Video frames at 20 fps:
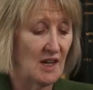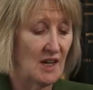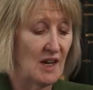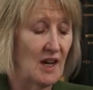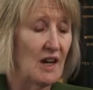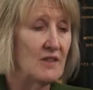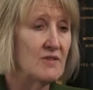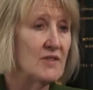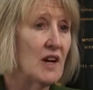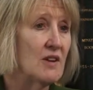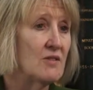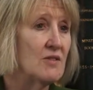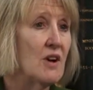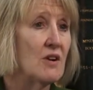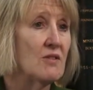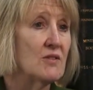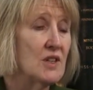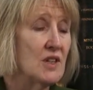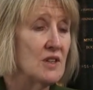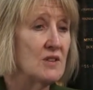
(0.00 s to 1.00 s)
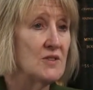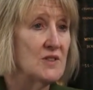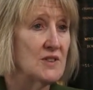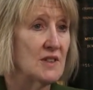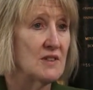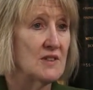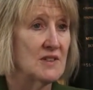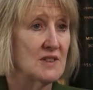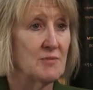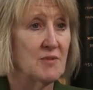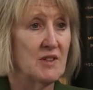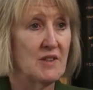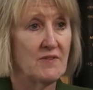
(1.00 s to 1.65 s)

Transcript: and they're not using some of the